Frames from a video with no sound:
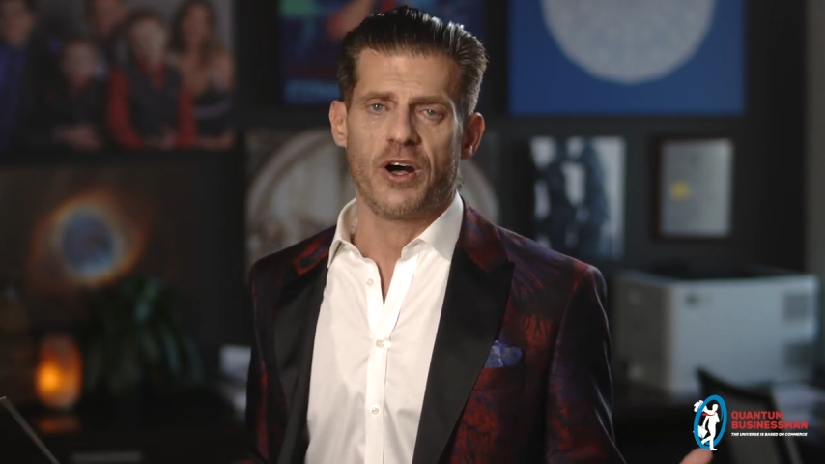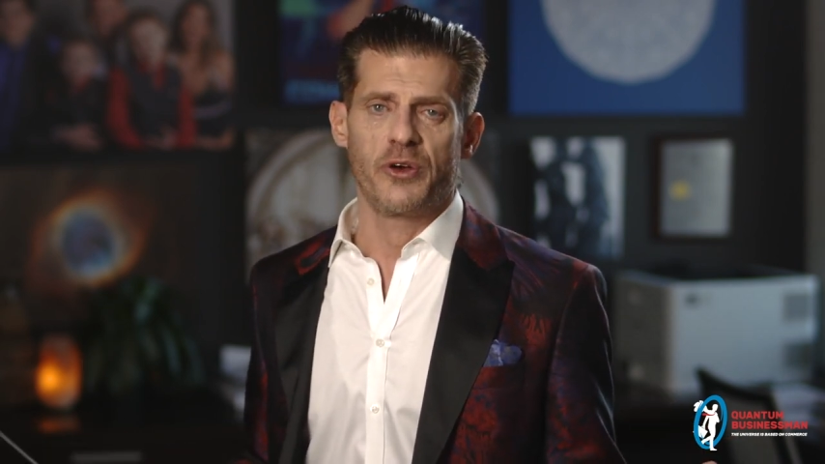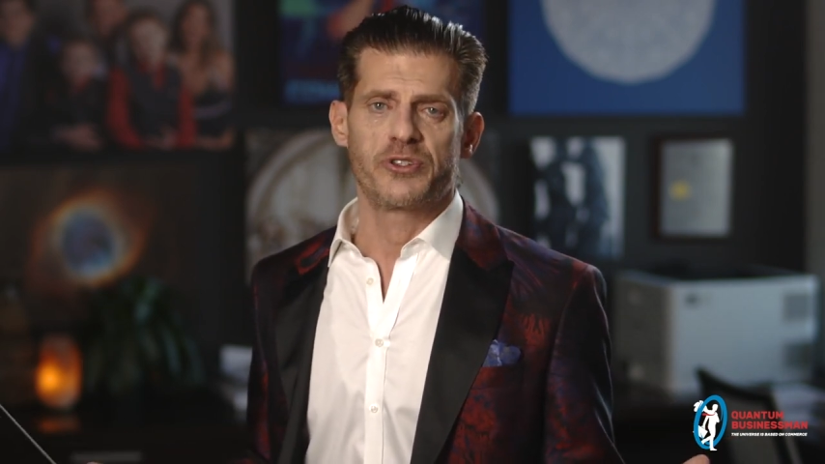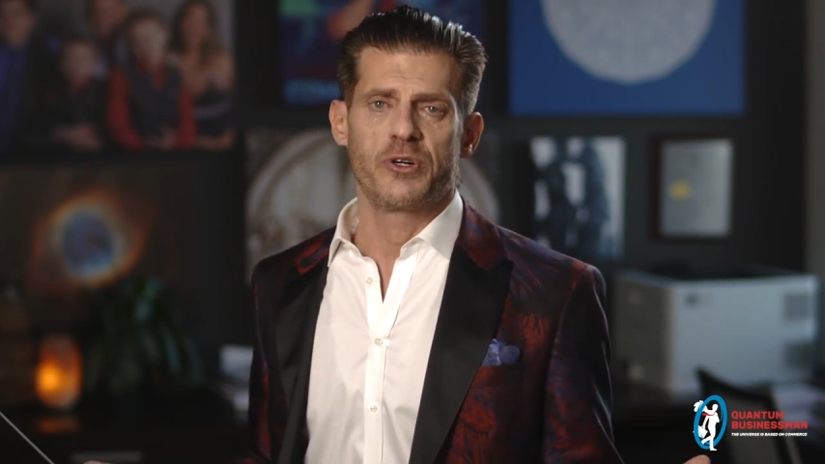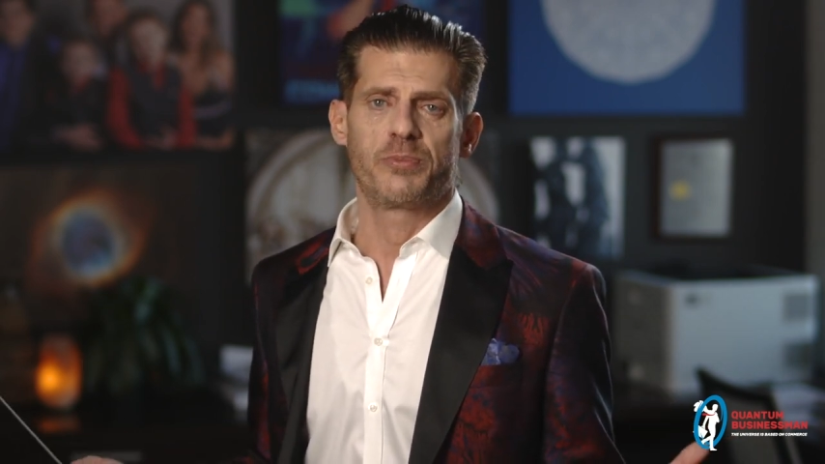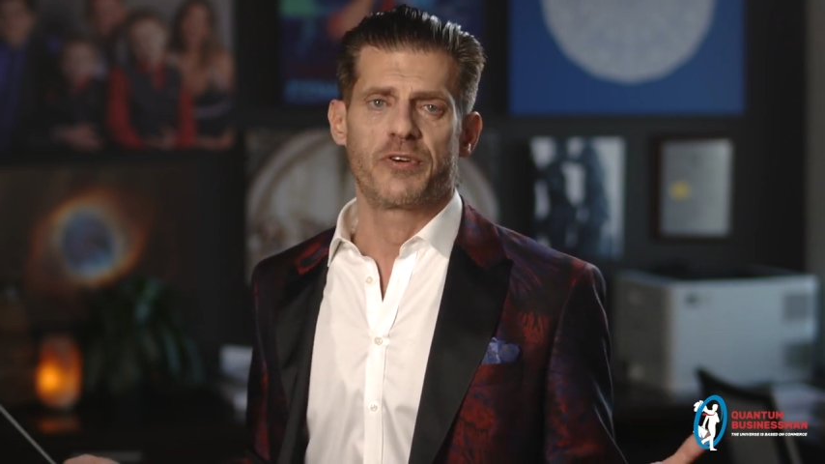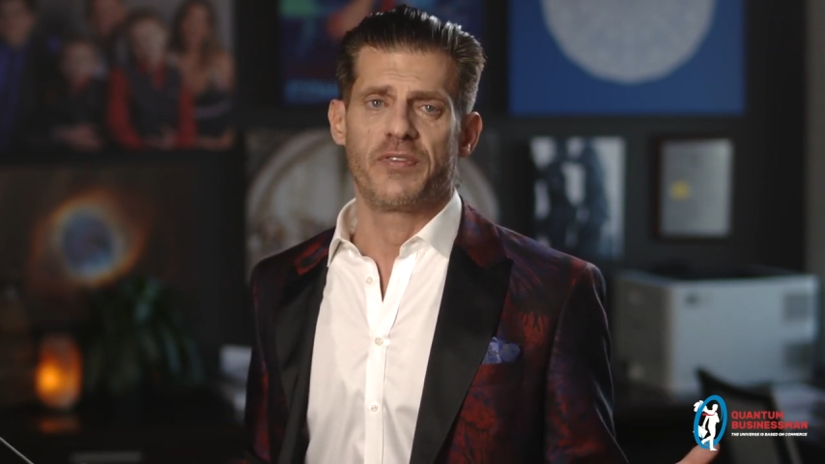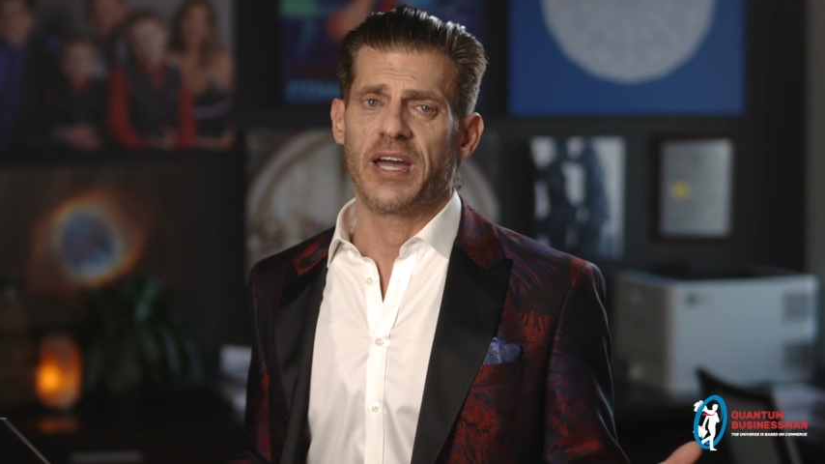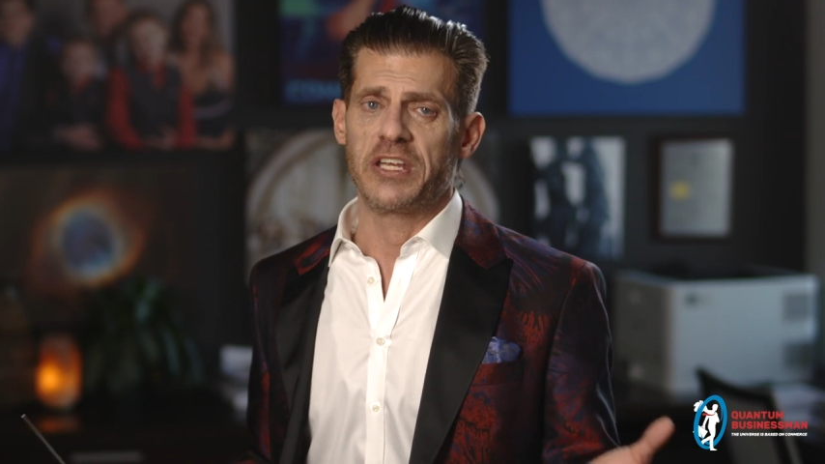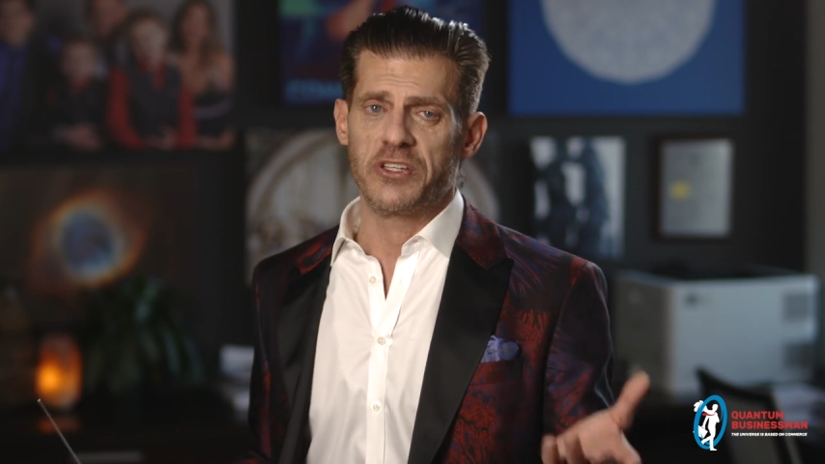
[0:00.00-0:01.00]
also
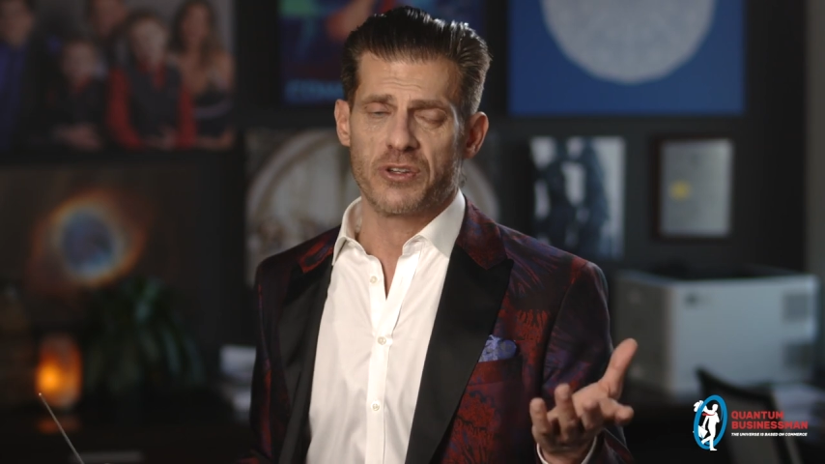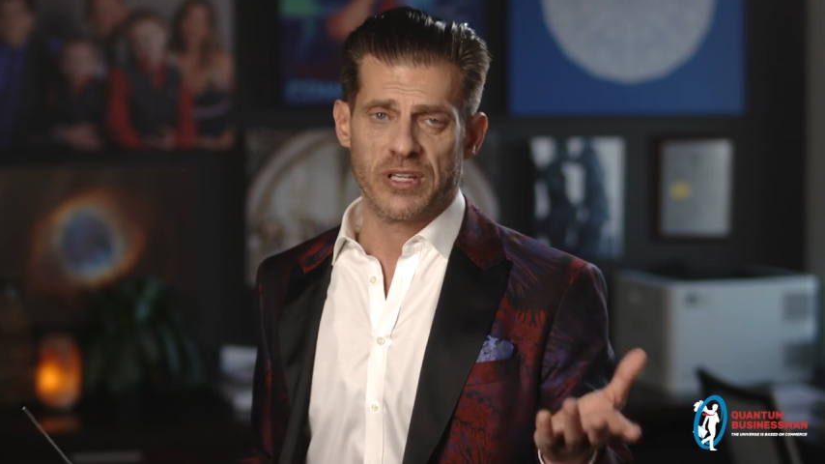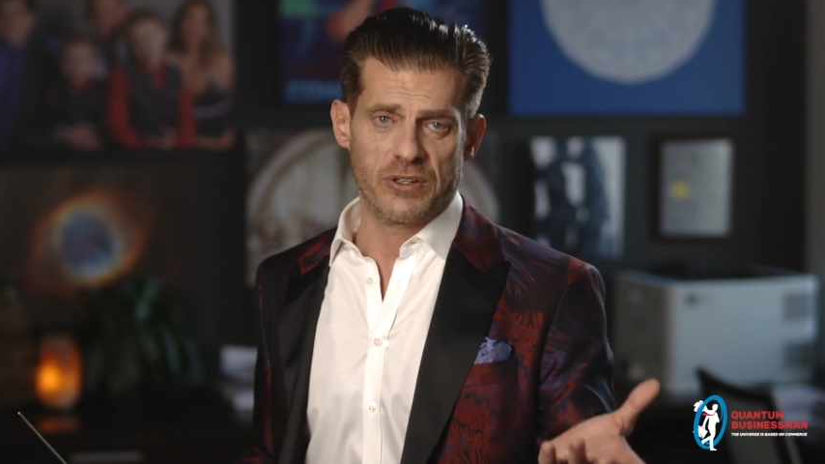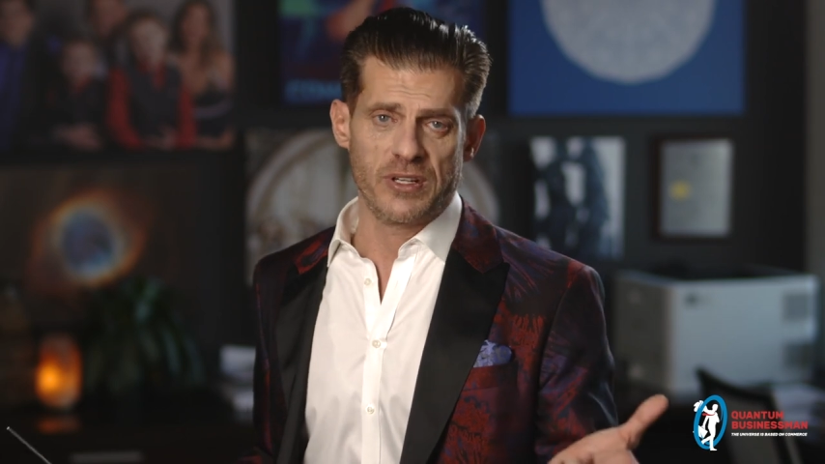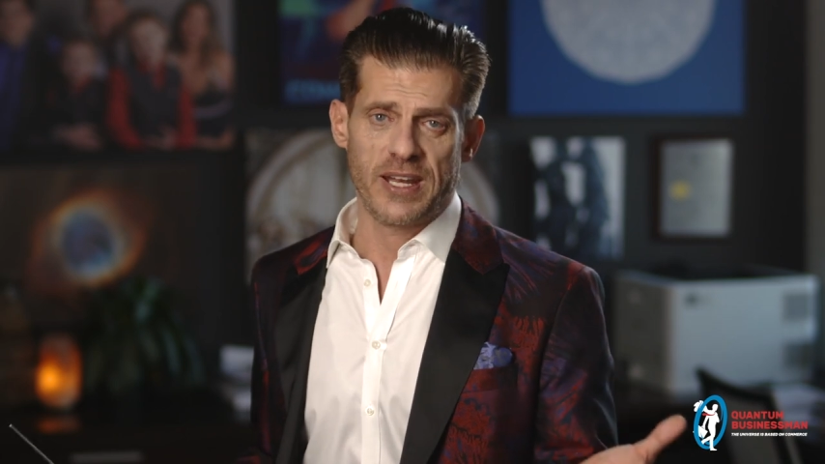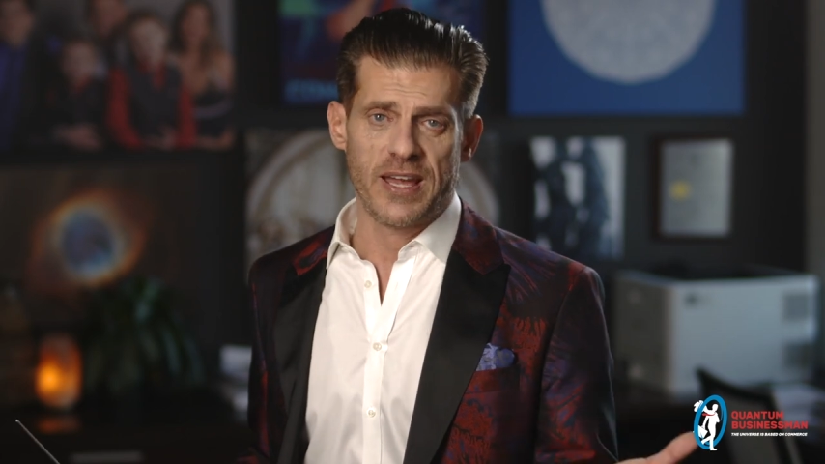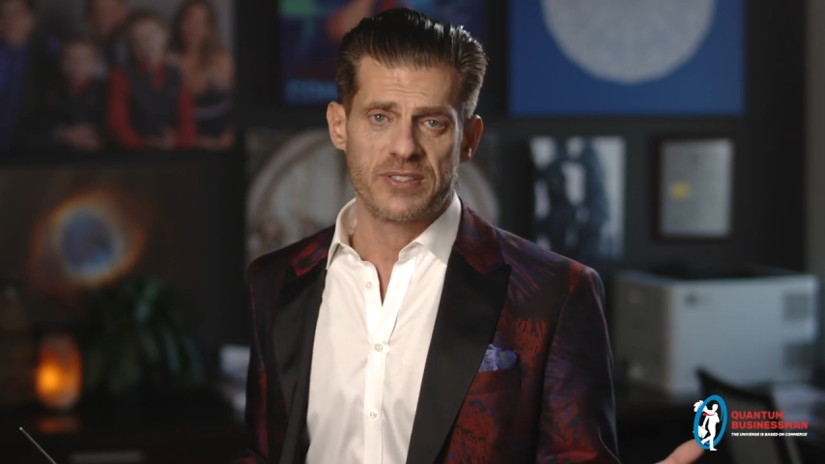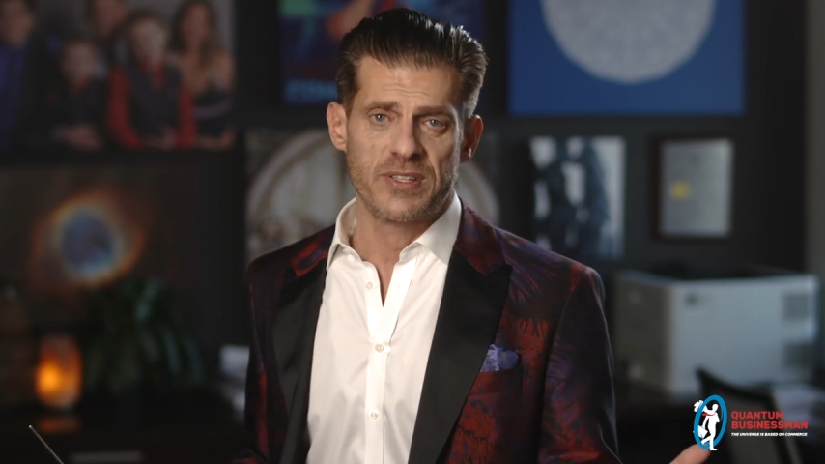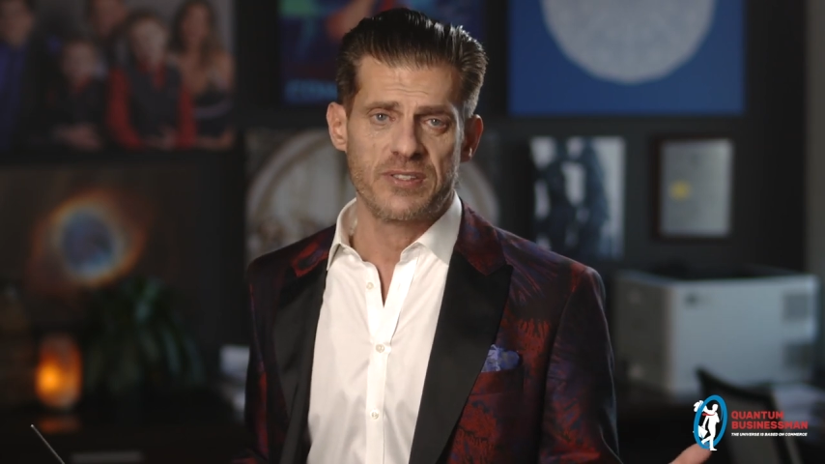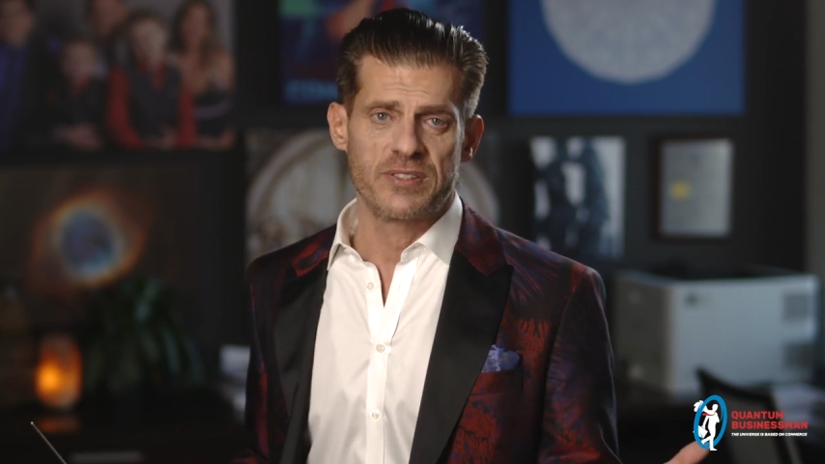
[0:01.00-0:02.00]
provided your internet
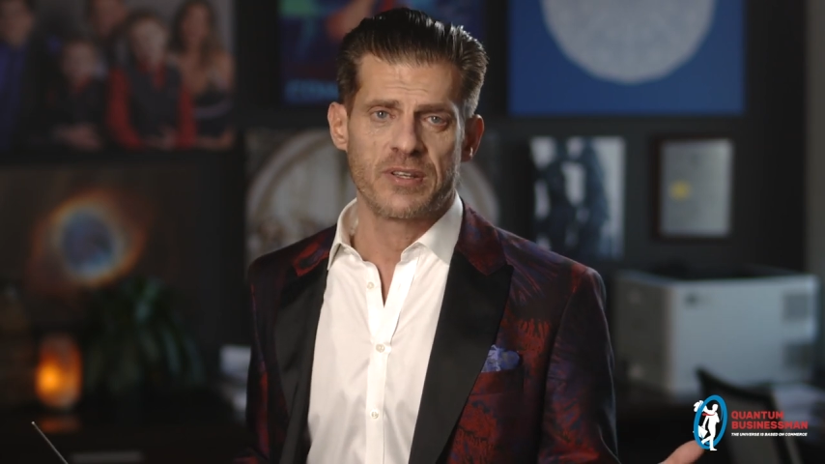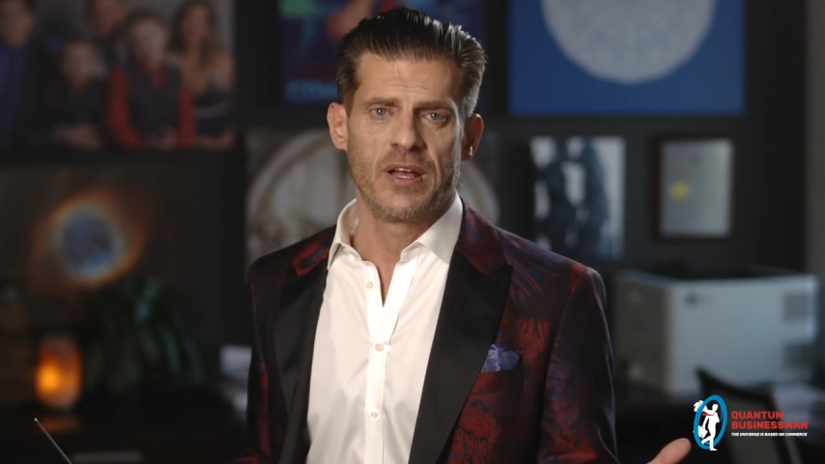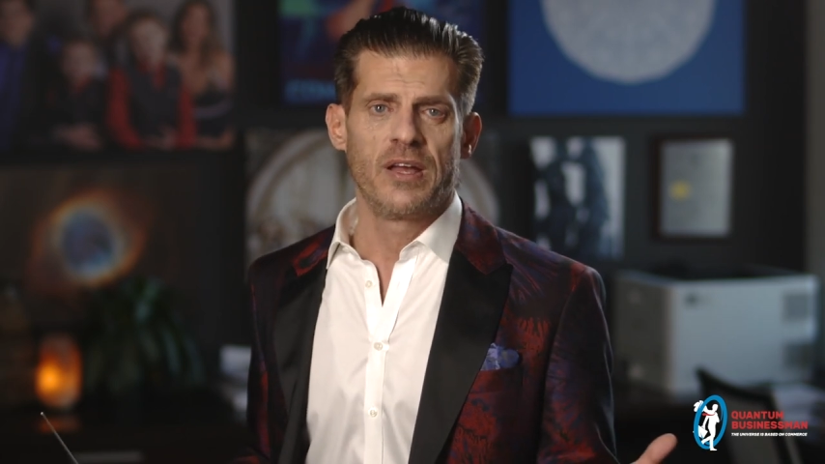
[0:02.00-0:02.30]
access?